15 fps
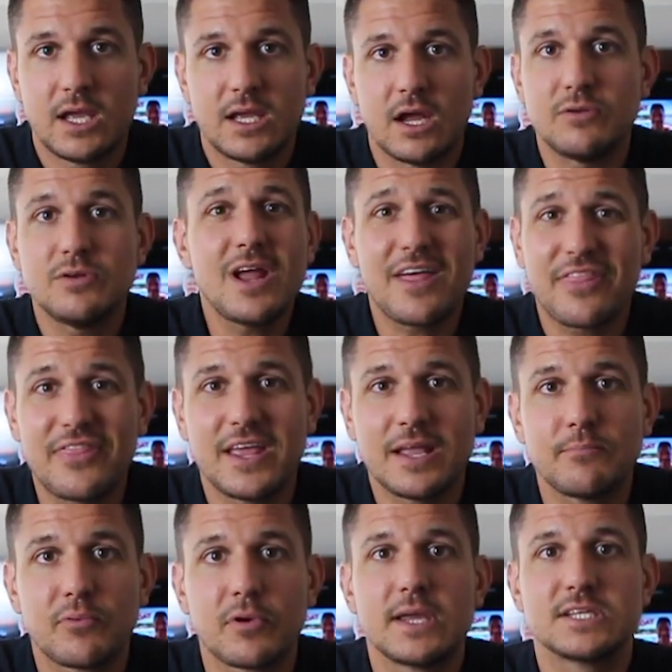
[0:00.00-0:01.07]
You know,
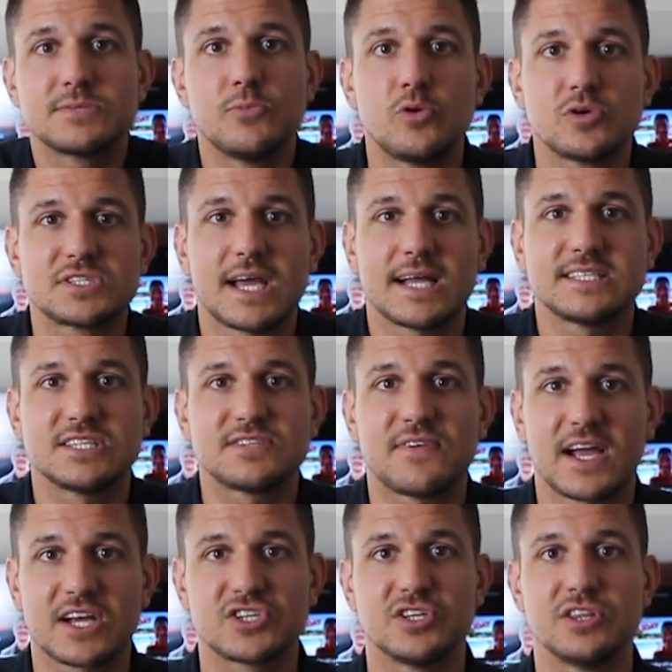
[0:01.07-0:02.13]
nothing brings more
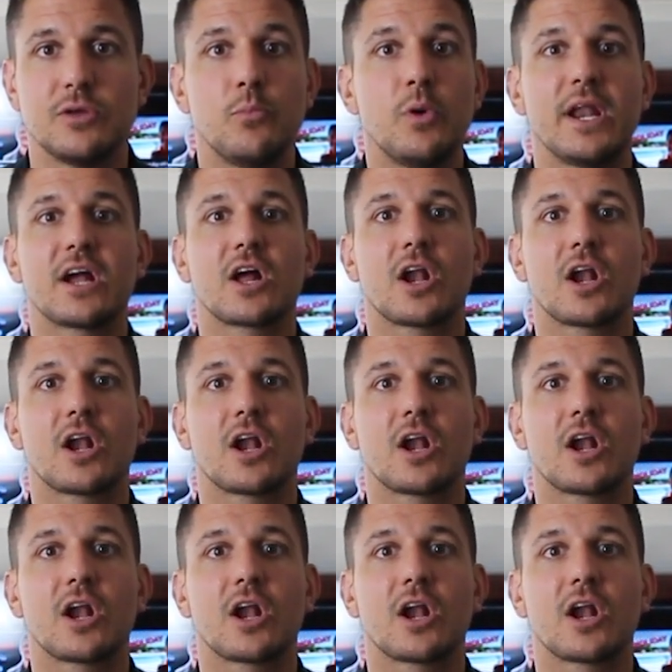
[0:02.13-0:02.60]
satisfaction than when a